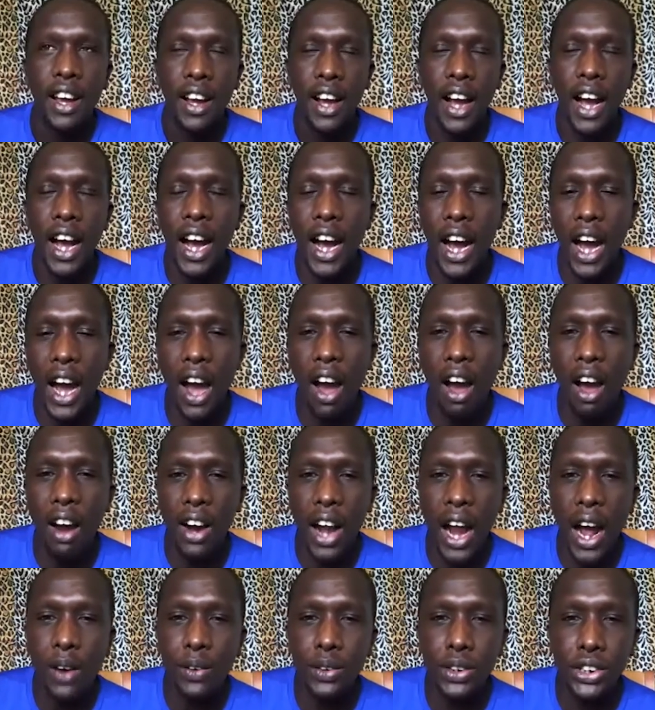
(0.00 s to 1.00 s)
Uh, uh,
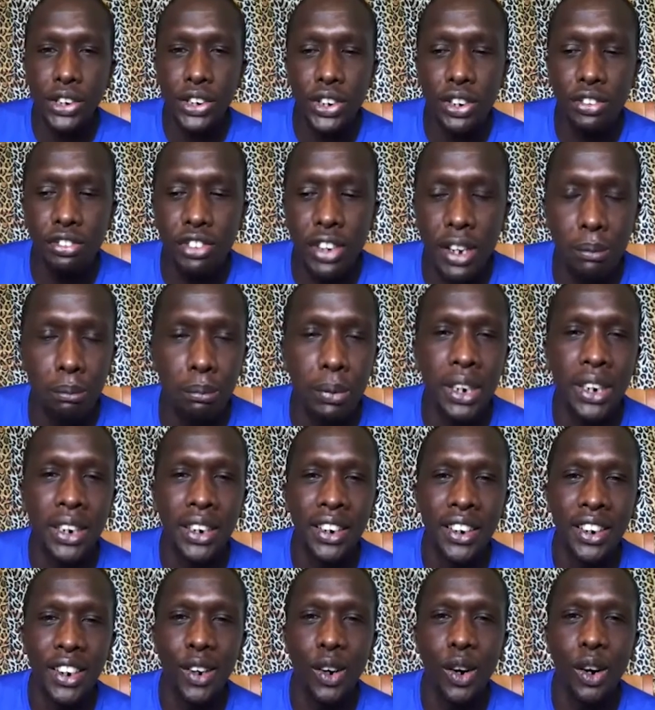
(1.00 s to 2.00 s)
around November
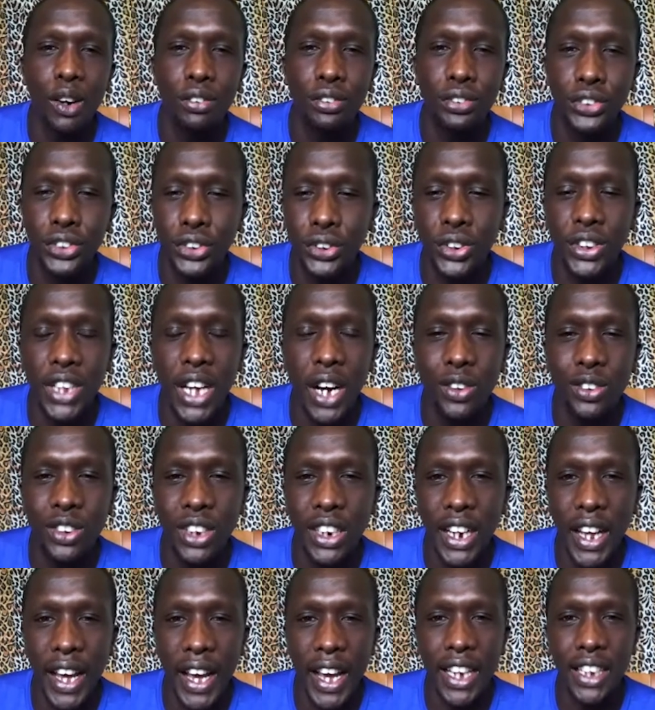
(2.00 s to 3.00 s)
of
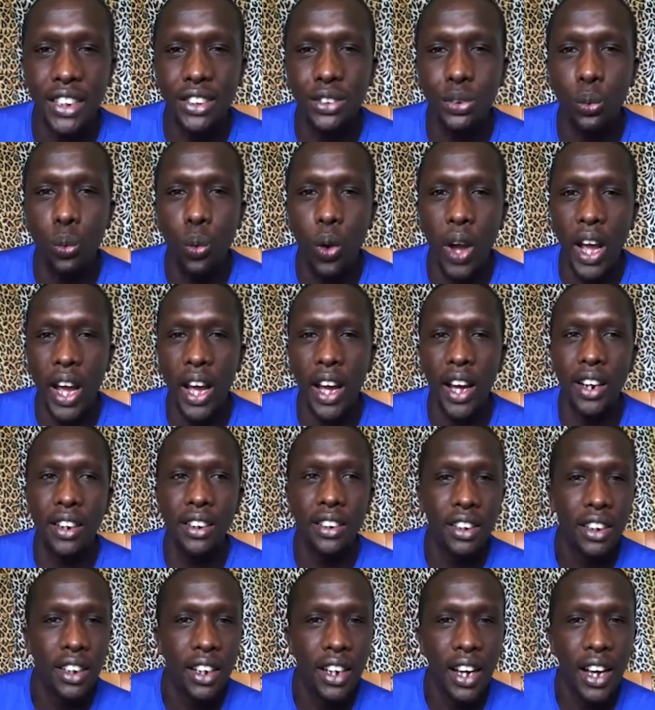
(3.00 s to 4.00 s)
2008 when
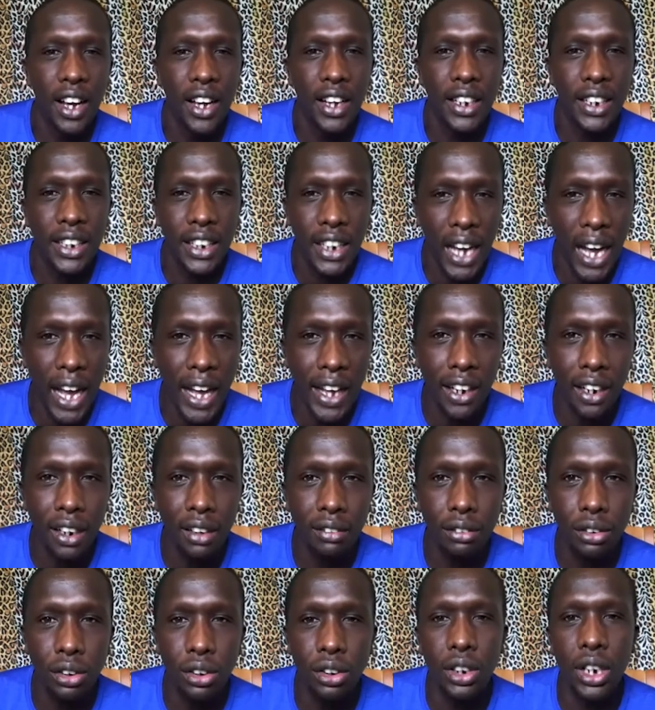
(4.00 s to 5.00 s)
it kind
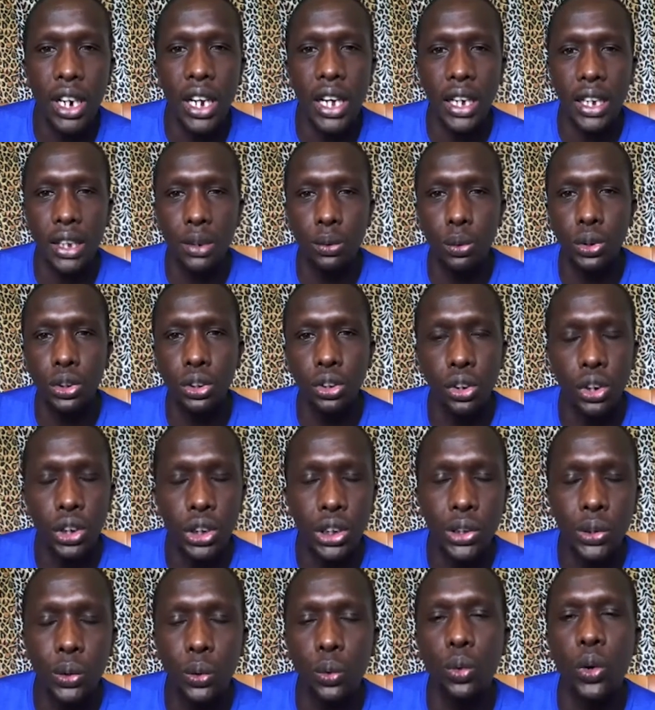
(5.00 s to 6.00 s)
of looked like it was going
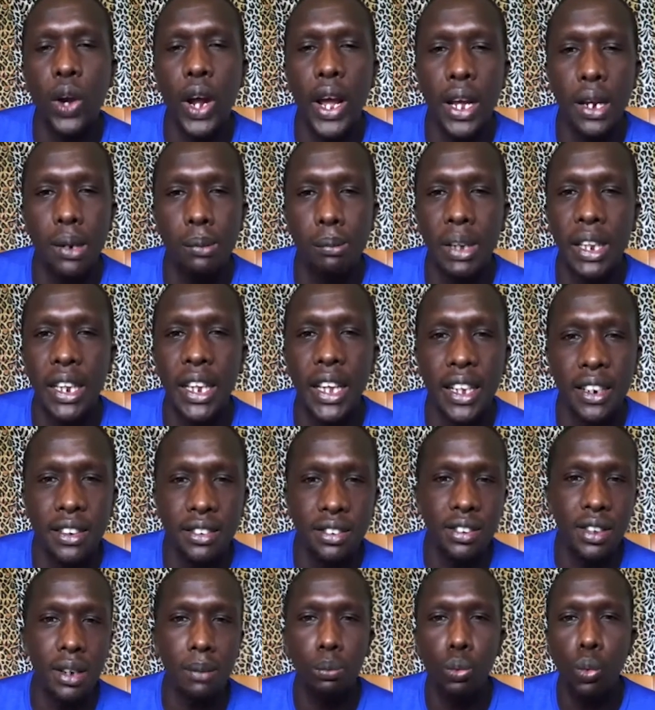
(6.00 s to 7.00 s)
to rain, but then
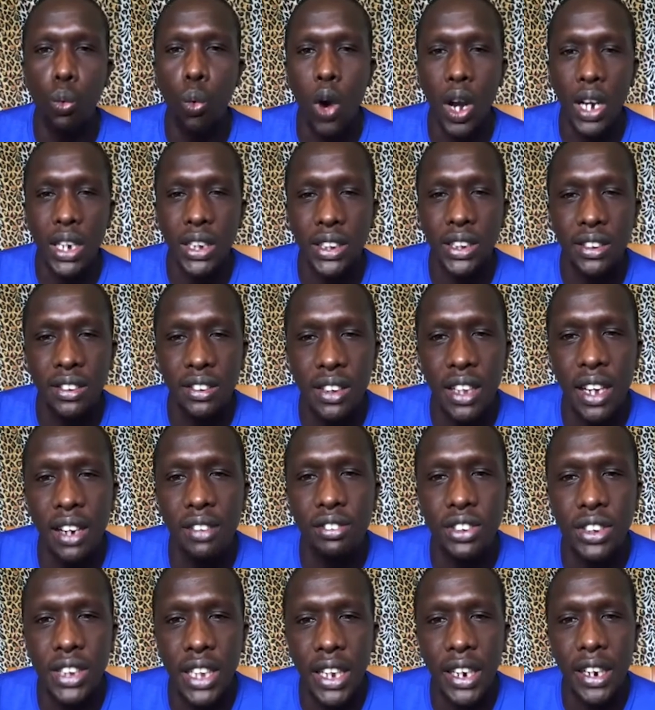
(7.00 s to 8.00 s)
some white stuff
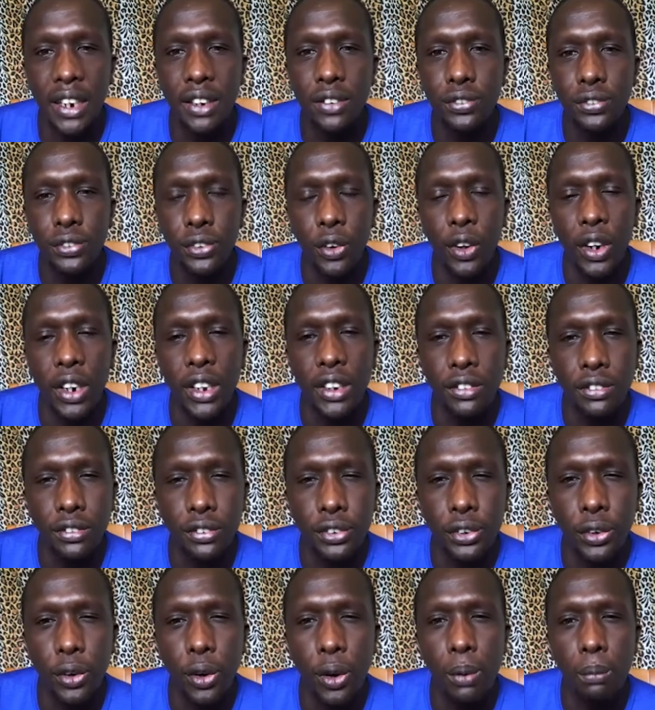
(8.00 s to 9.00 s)
started falling
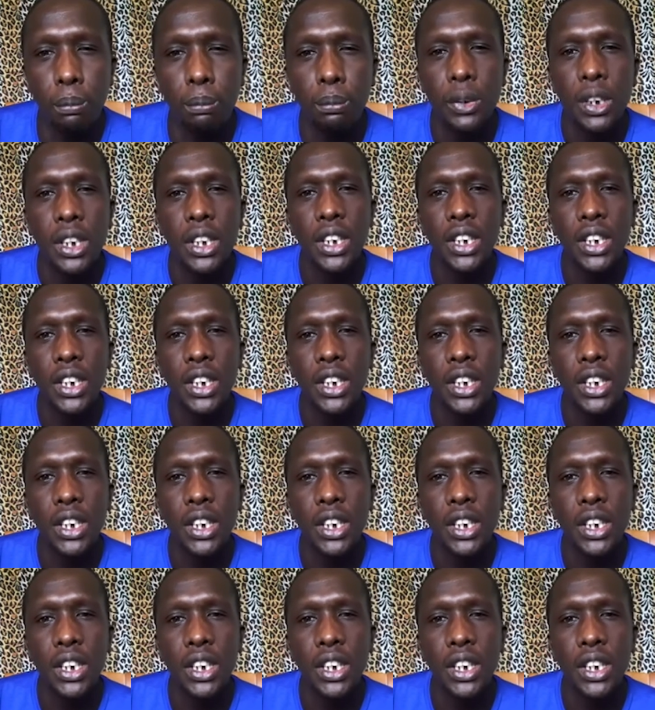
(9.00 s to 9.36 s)
from